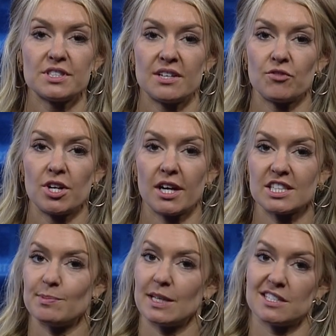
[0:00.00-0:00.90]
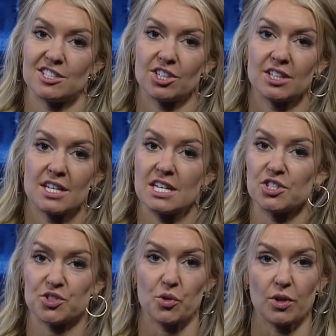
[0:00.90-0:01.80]
the Denver Nuggets, because you're going to need to
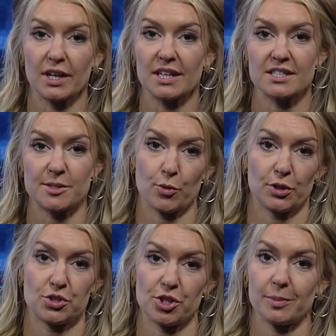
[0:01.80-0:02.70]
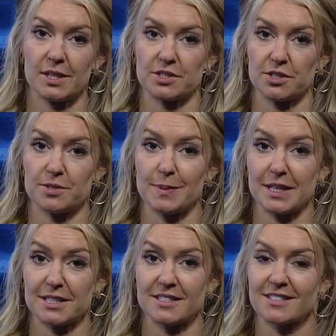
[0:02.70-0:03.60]
score against the Portland Trailblazers
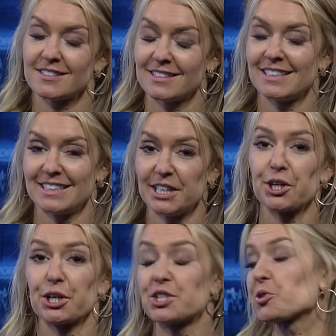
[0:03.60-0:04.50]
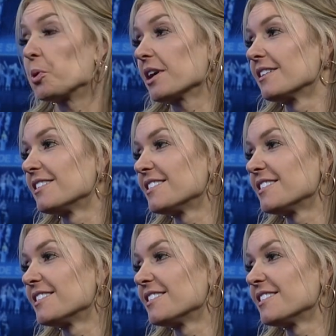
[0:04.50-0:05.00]
because they're going to score.